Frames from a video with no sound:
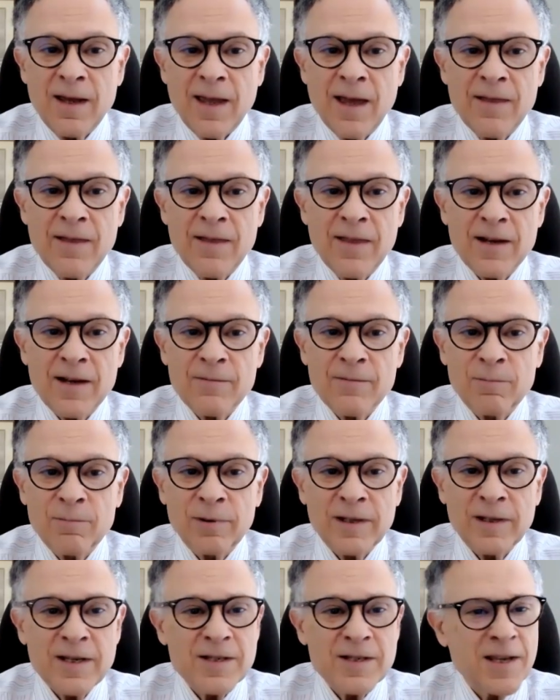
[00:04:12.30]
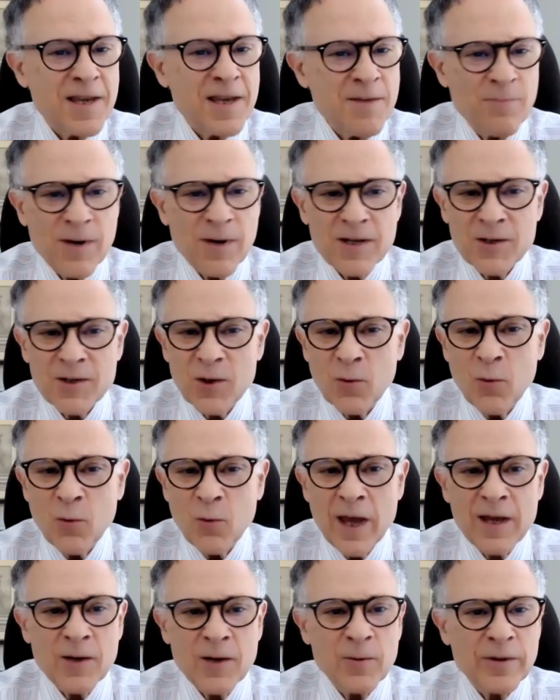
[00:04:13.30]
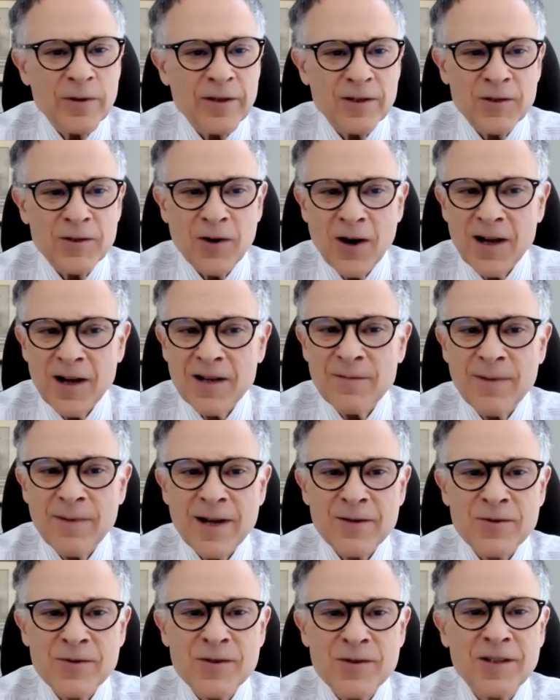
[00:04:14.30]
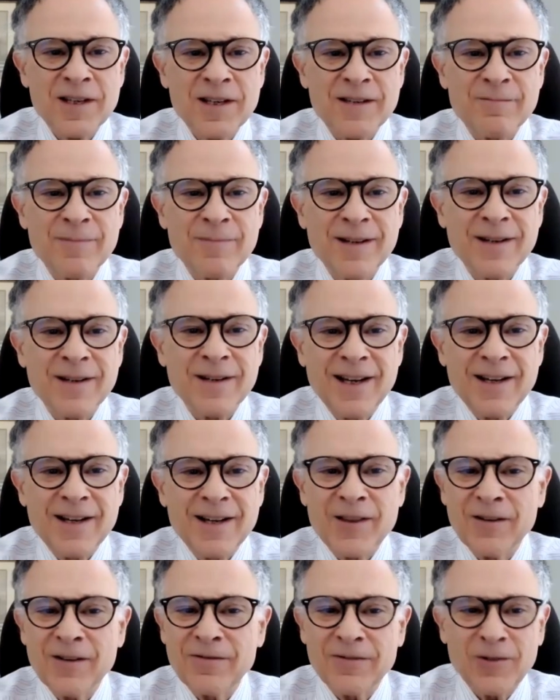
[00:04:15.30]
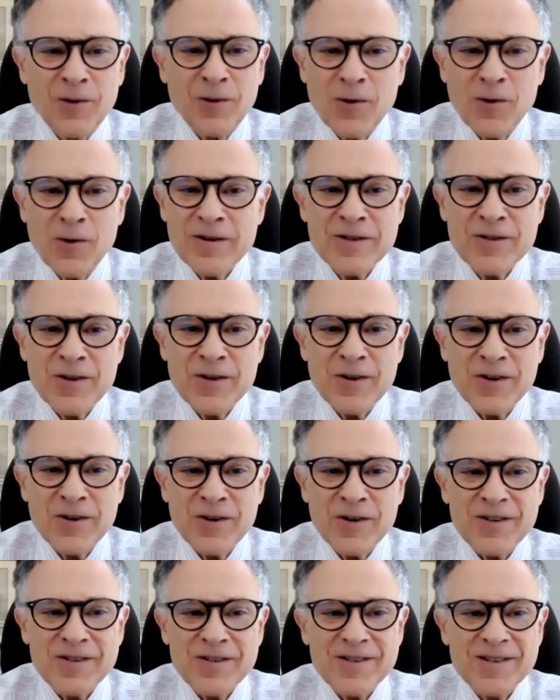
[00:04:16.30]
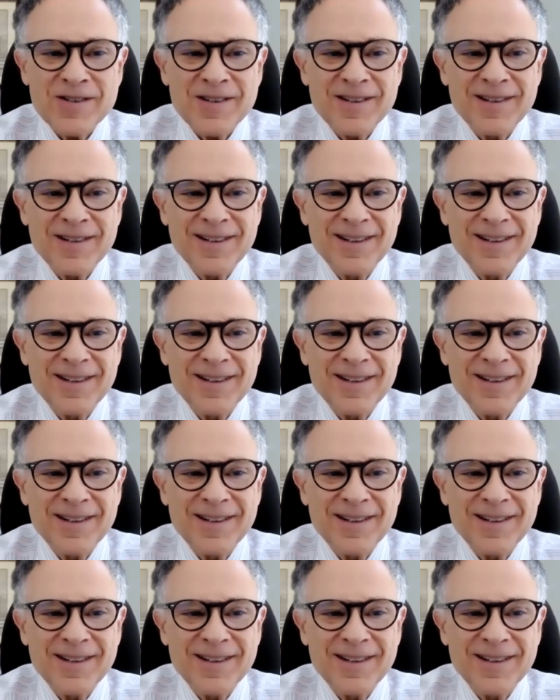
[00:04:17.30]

And then please keep us awake with the talk about sleep. The floor is yours.